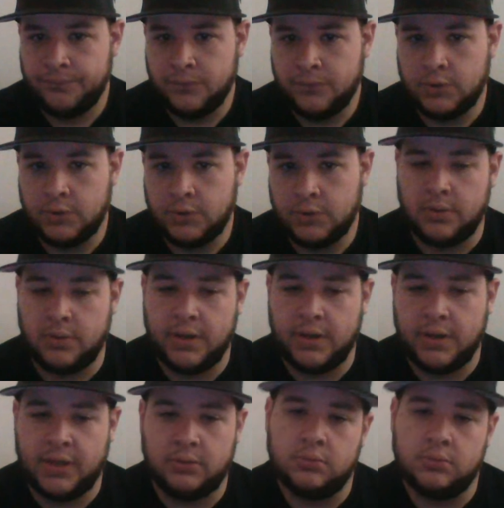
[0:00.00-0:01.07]

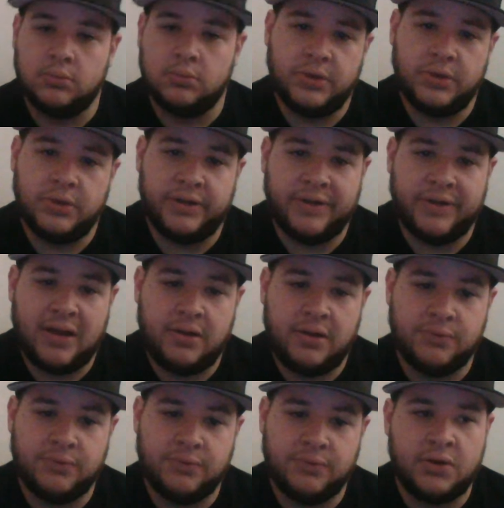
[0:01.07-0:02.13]
And in reality,
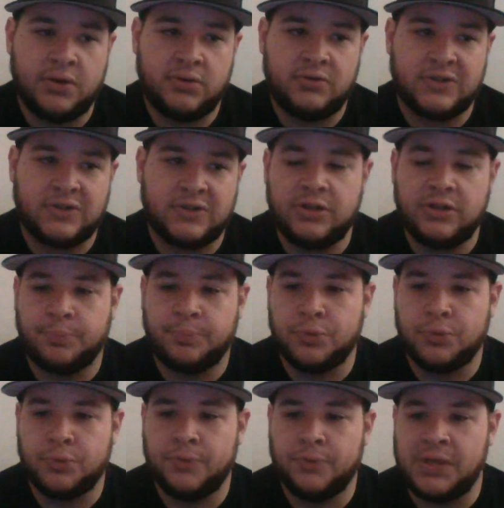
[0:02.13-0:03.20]
Ronda doesn't need to
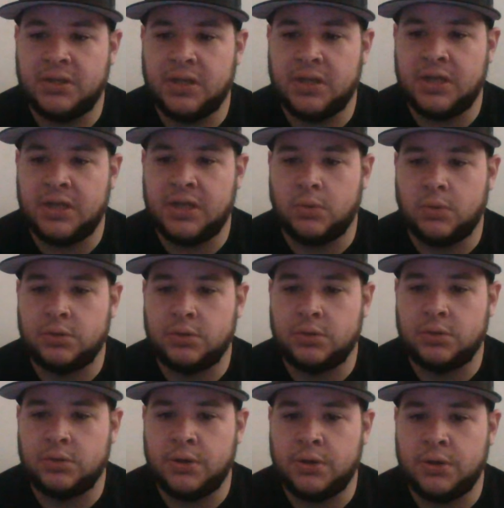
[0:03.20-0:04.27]
prove anything to anyone. If
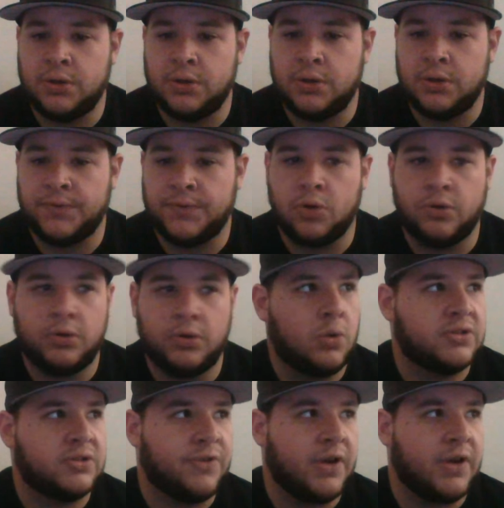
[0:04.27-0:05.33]
Cyborg really wants
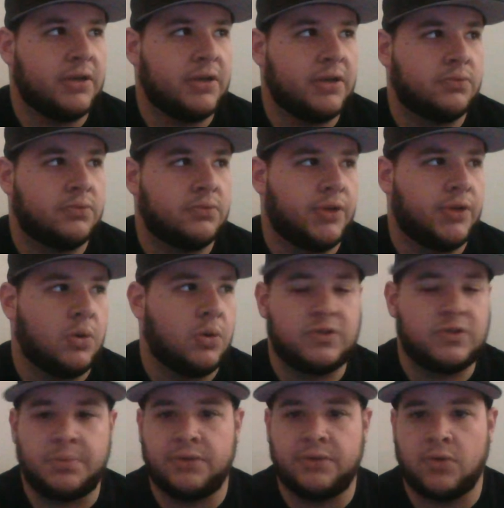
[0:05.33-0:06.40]
this fight and really
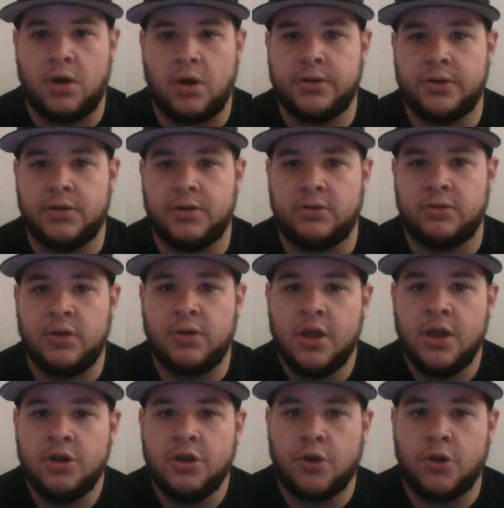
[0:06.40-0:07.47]
wants to beat Ronda and
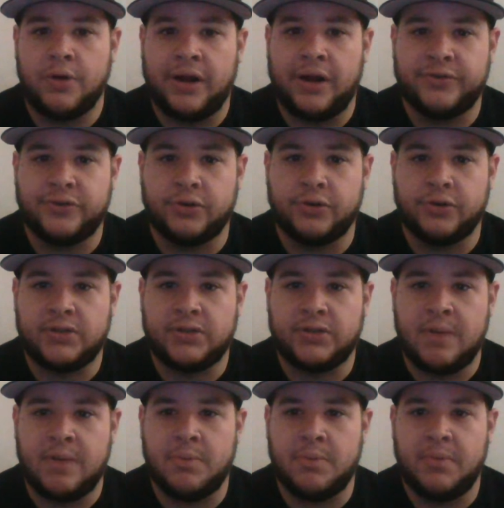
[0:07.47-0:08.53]
go down as the
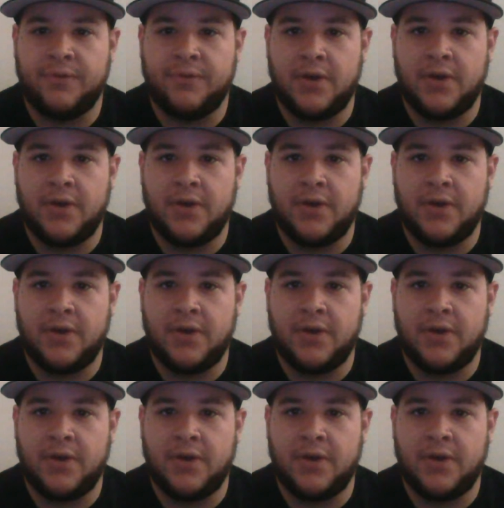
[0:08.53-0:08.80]
greatest MMA